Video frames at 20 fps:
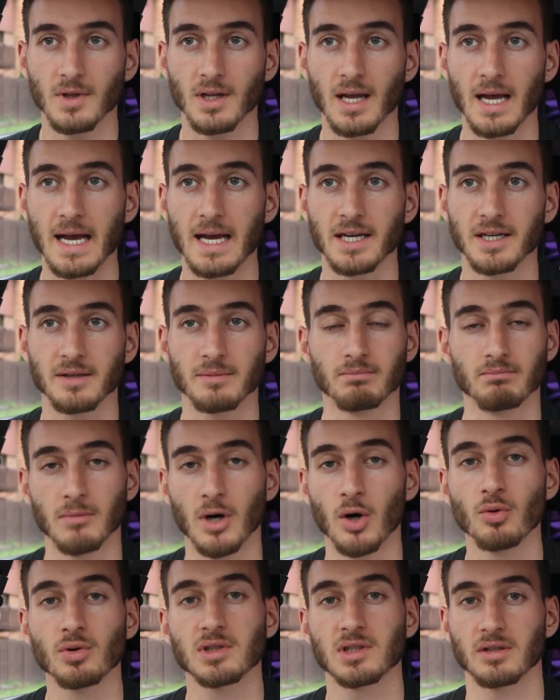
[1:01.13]
And
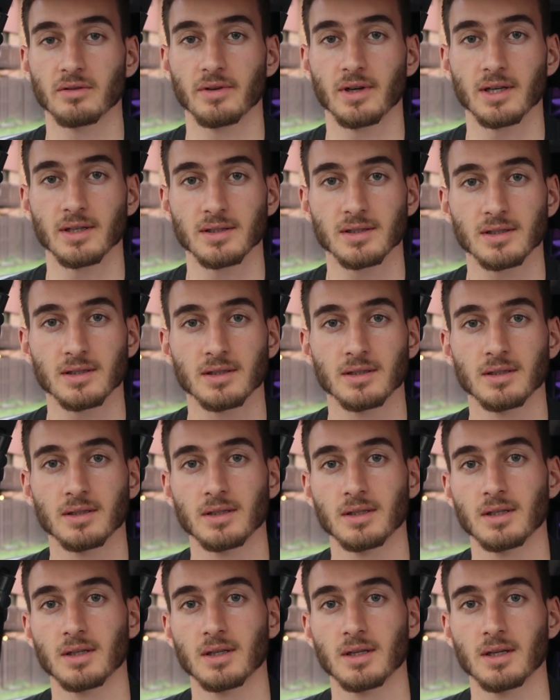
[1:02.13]
most of us
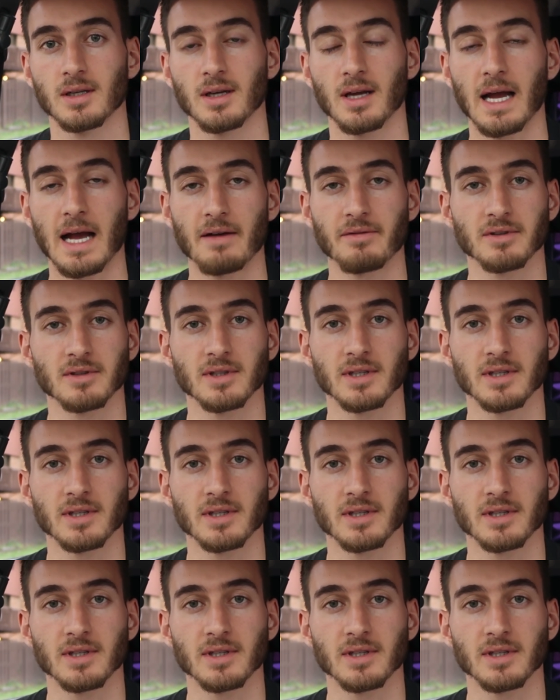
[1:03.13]
have at